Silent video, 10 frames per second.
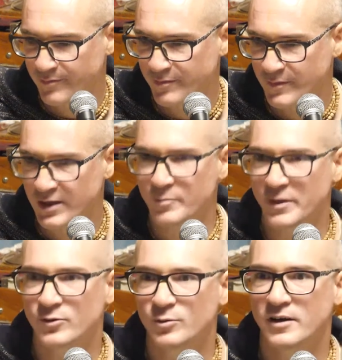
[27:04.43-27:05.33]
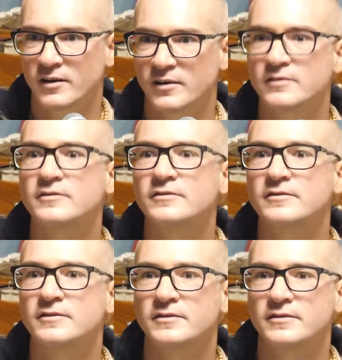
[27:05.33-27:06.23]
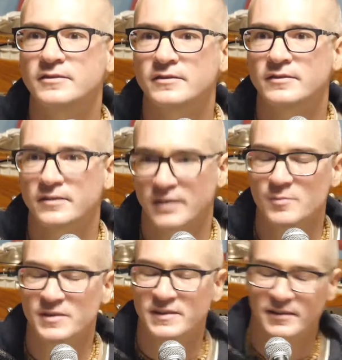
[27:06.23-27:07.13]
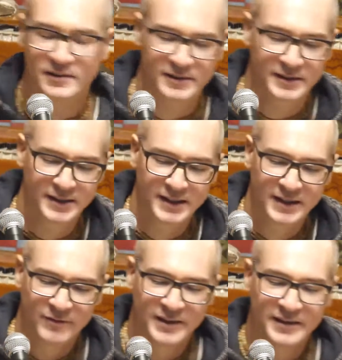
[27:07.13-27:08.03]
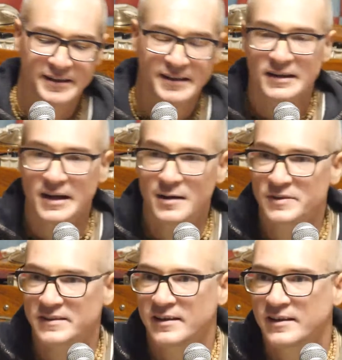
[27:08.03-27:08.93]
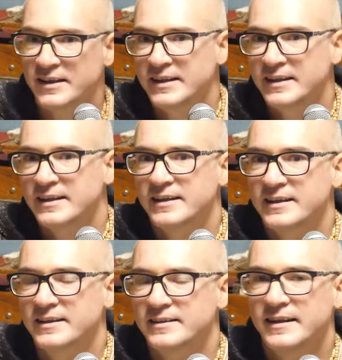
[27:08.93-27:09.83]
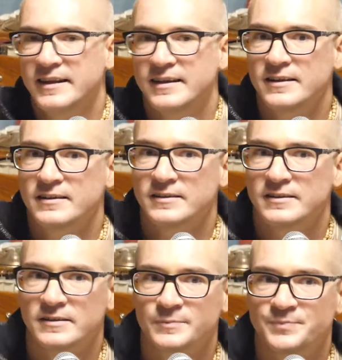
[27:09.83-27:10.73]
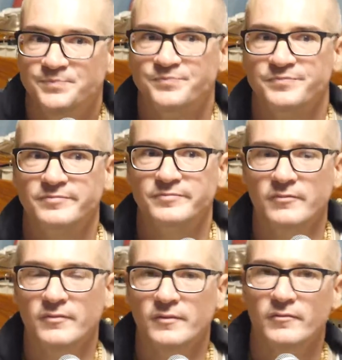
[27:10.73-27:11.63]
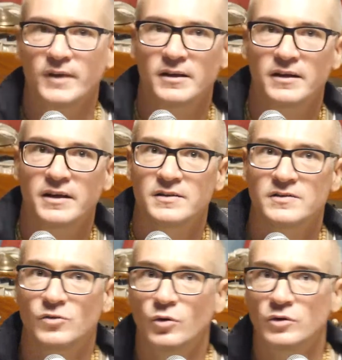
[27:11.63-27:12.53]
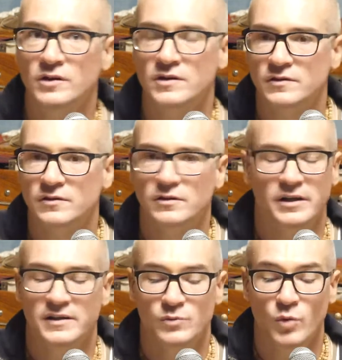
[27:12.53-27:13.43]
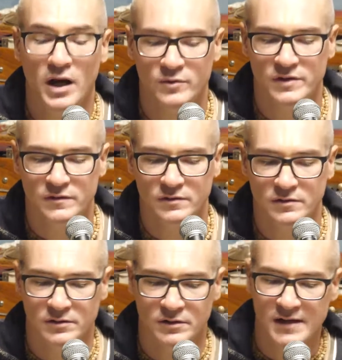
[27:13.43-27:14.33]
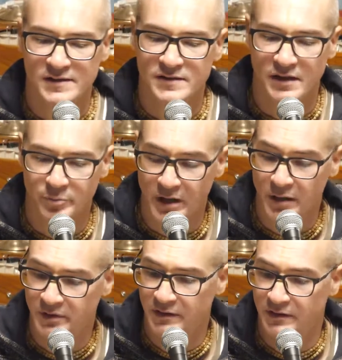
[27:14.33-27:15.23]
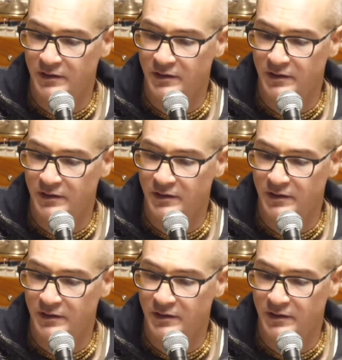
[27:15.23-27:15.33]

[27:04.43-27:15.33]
in Mathura, Kamsa, yeah. When he killed Kamsa, then his daughters, his wives, Asti and Prapti,